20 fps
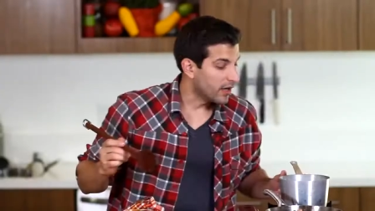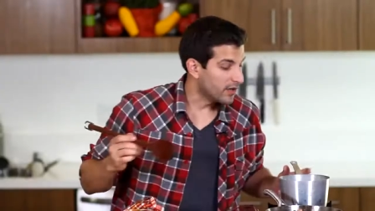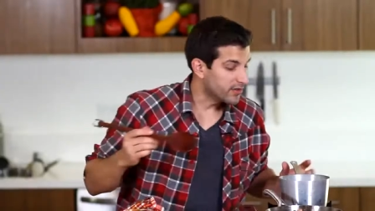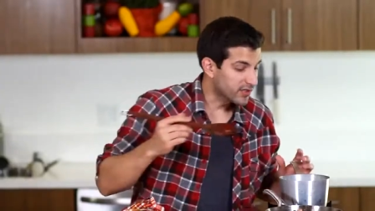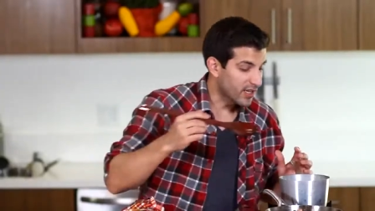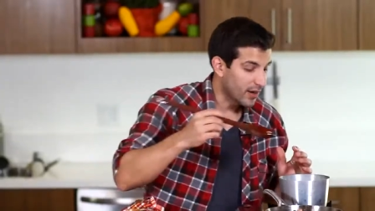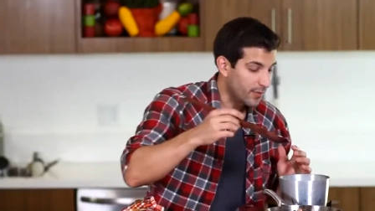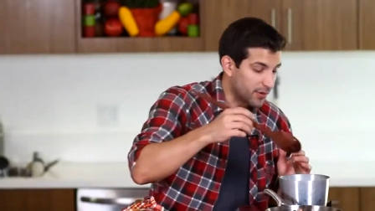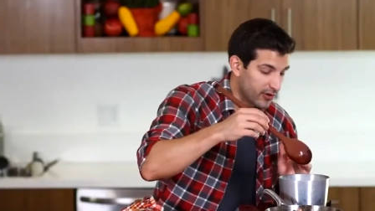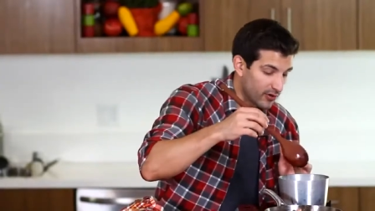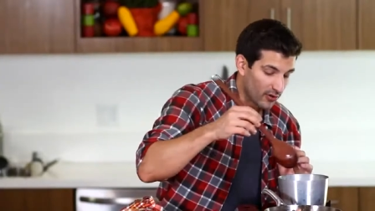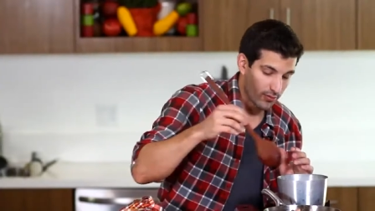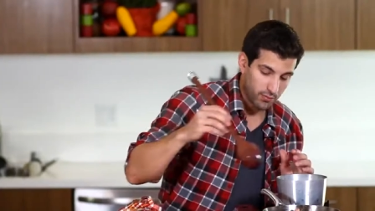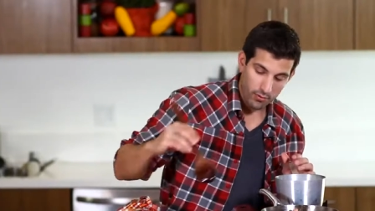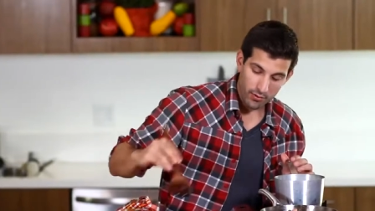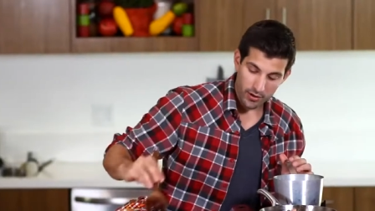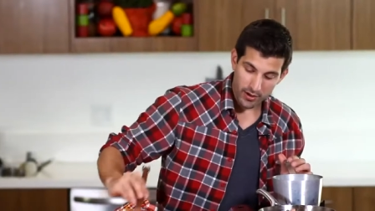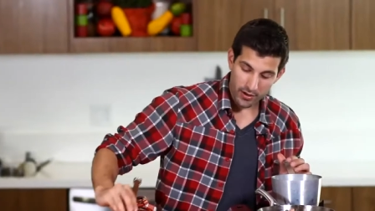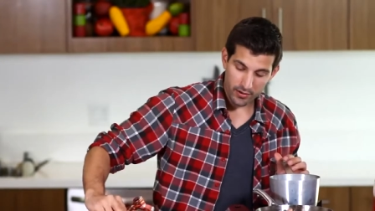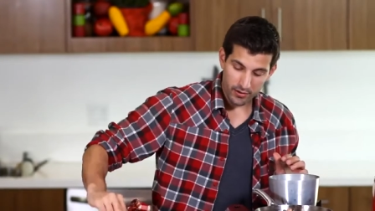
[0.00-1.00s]
That's coming to a
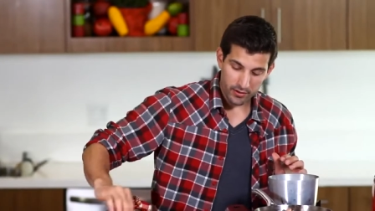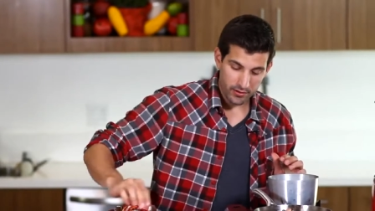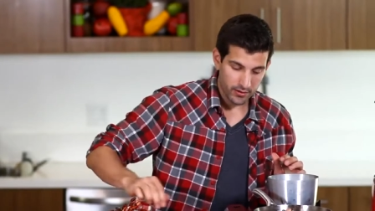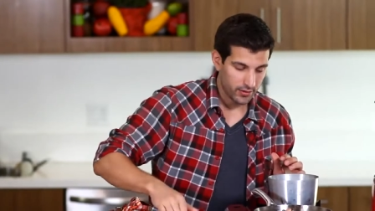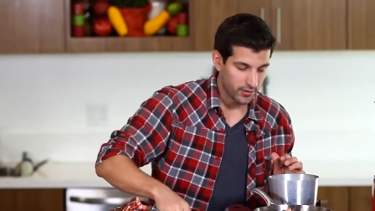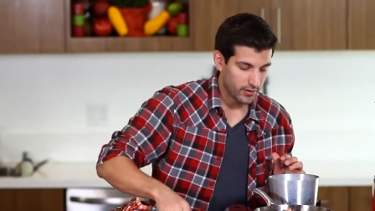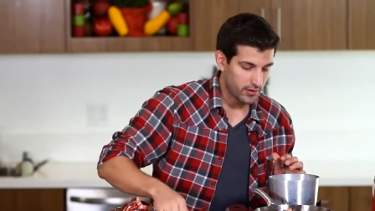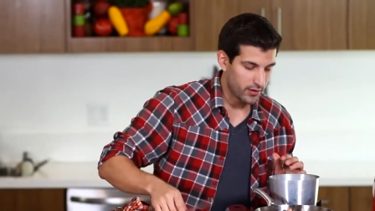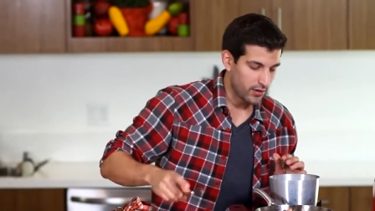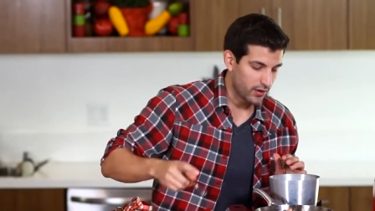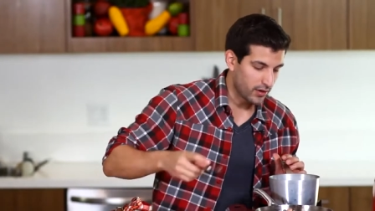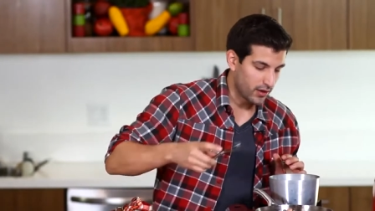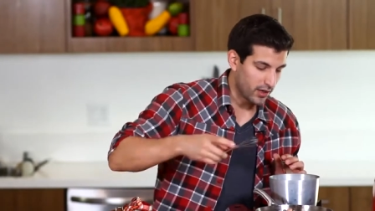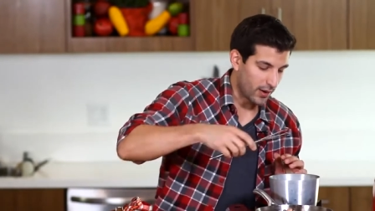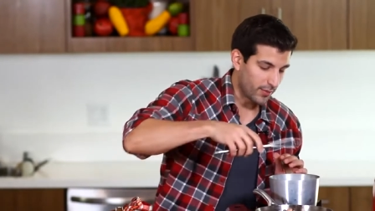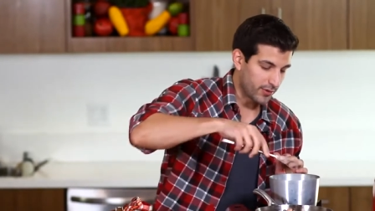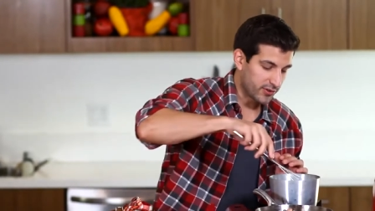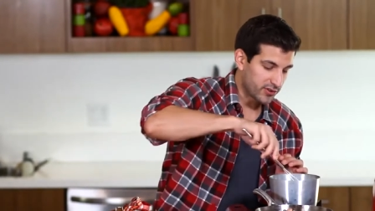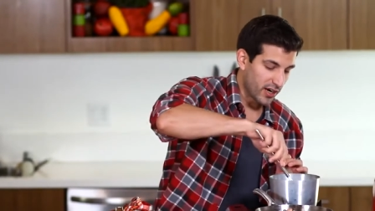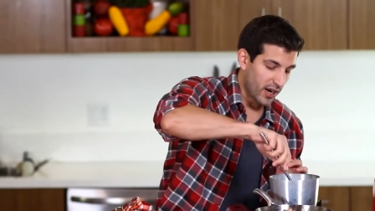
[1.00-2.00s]
boil.
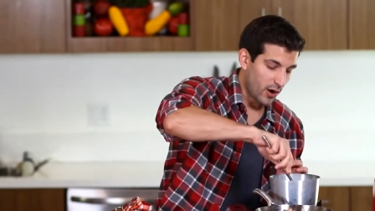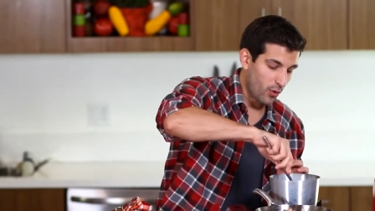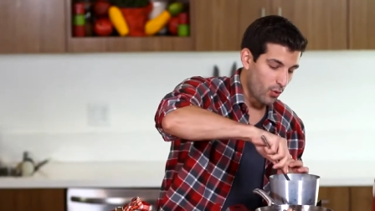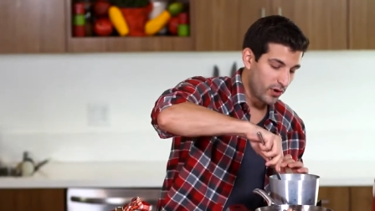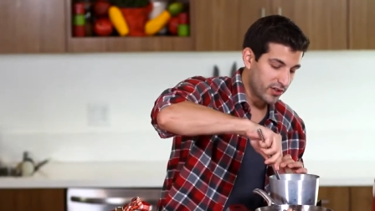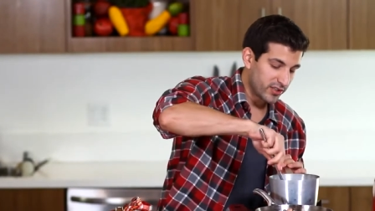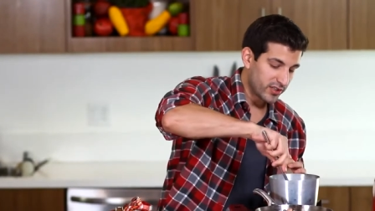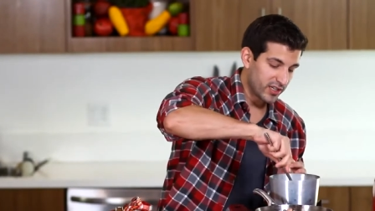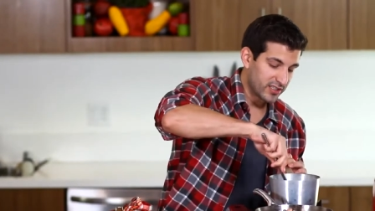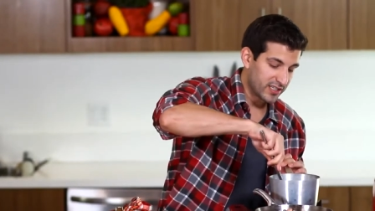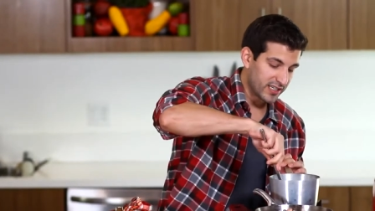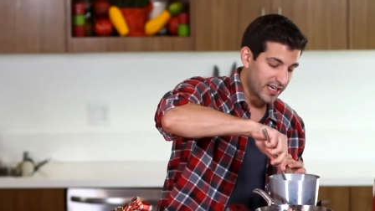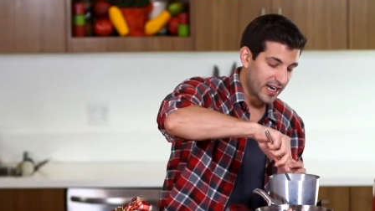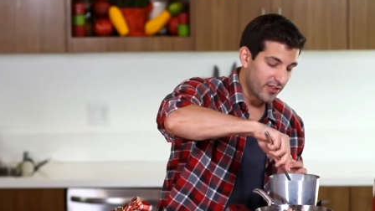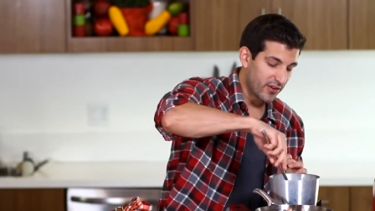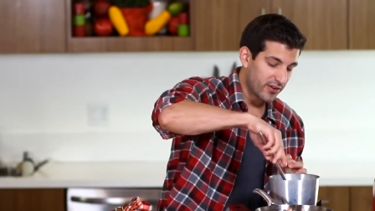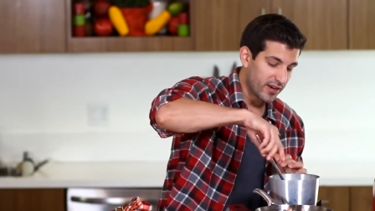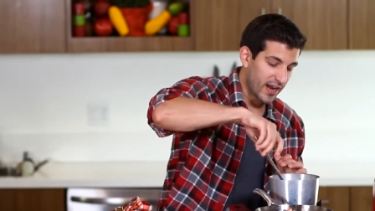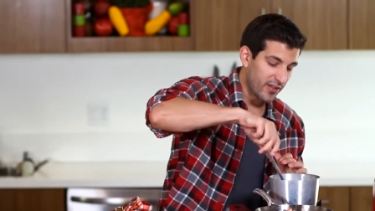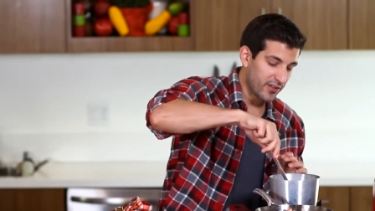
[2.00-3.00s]
I'm gonna try and whisk it
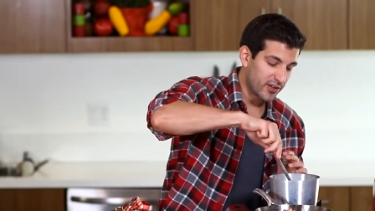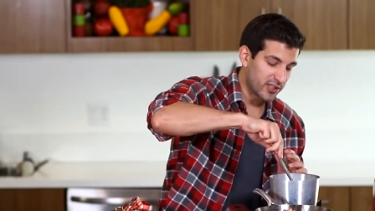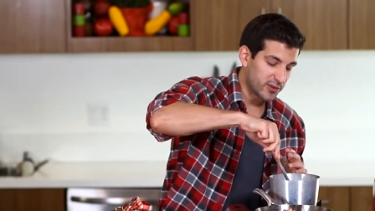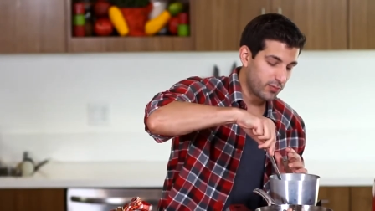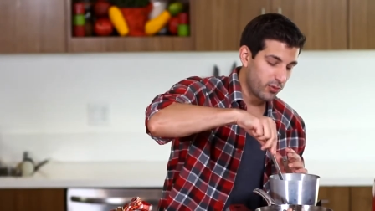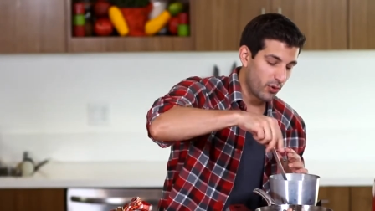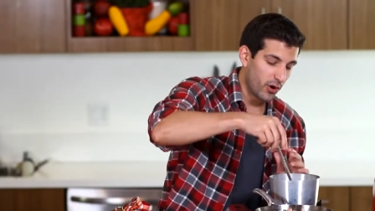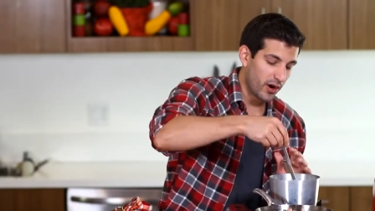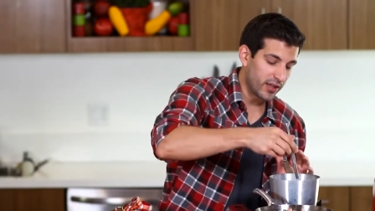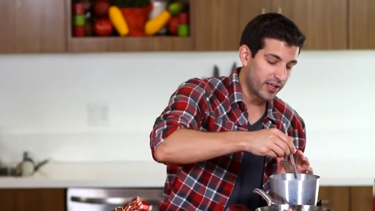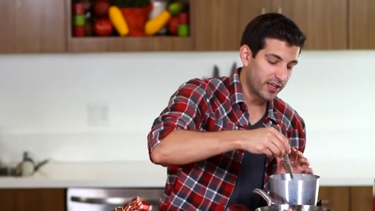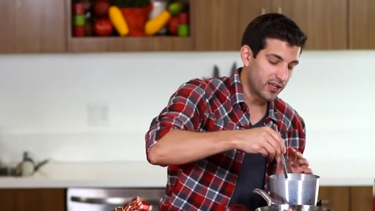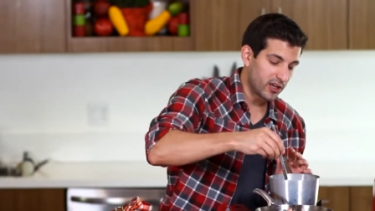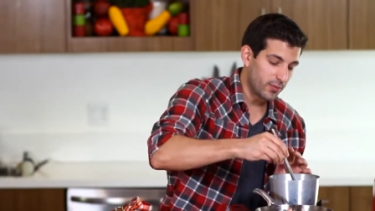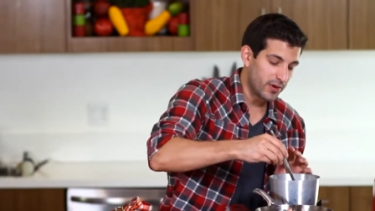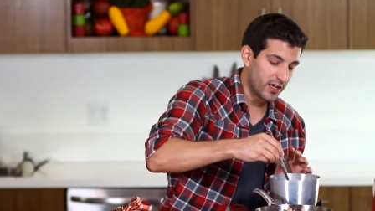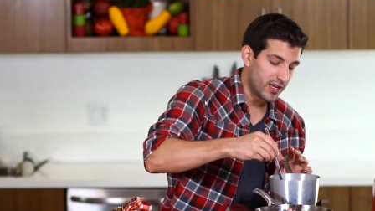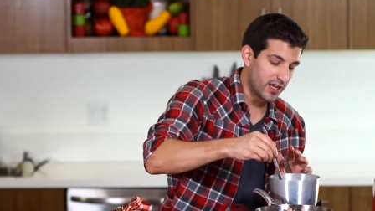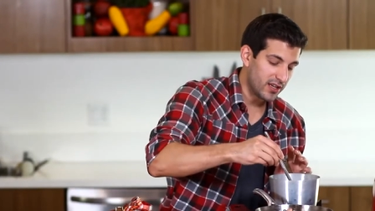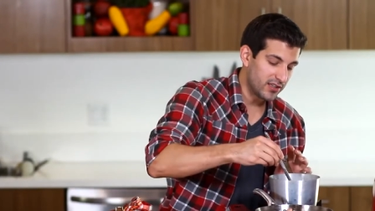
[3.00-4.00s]
together. Now that it's boiling,
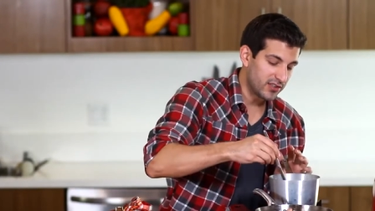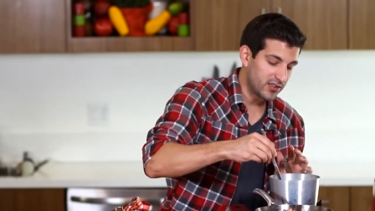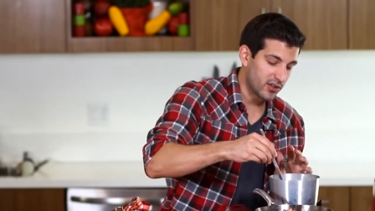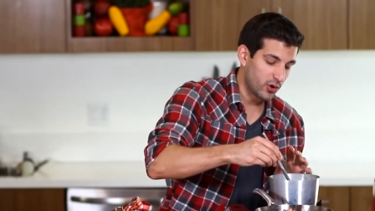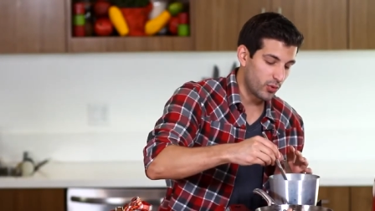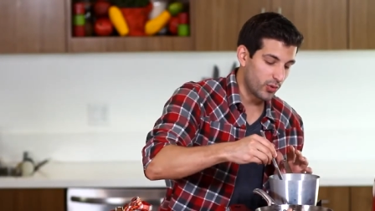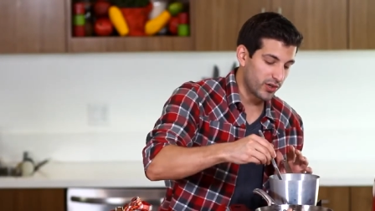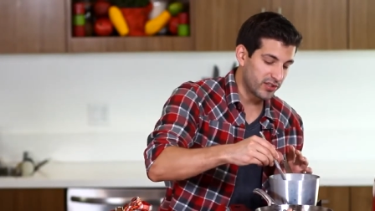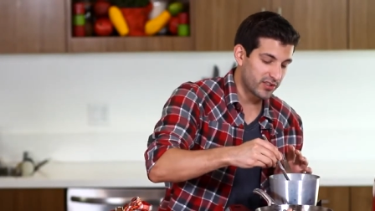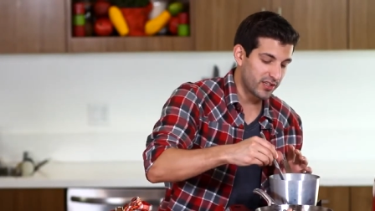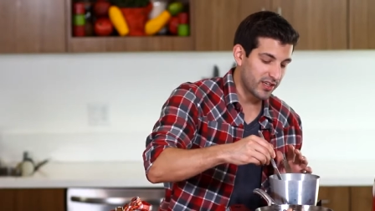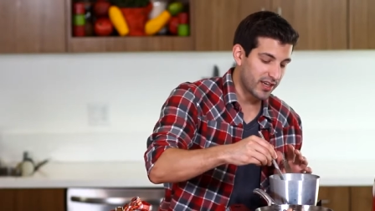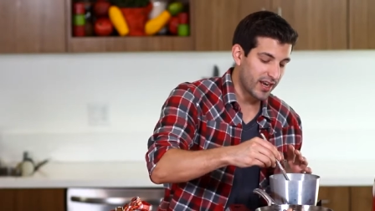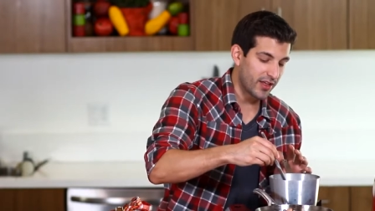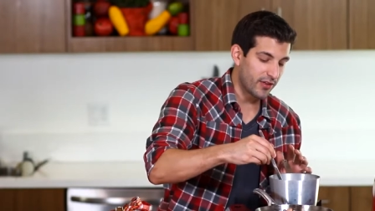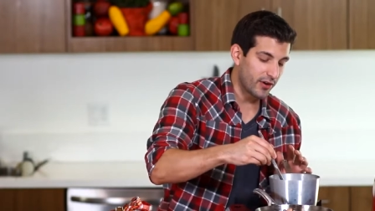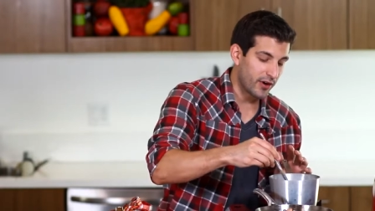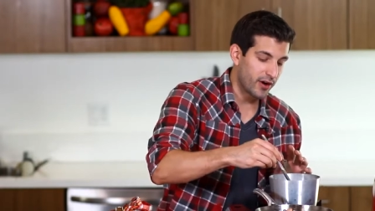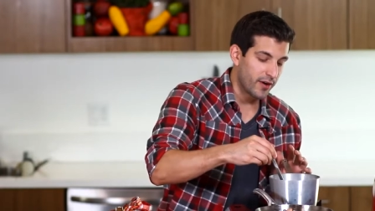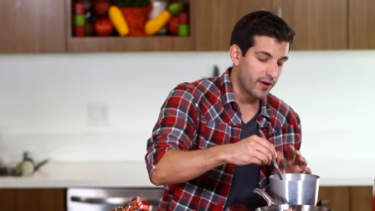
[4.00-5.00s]
it'll be easier to whisk together.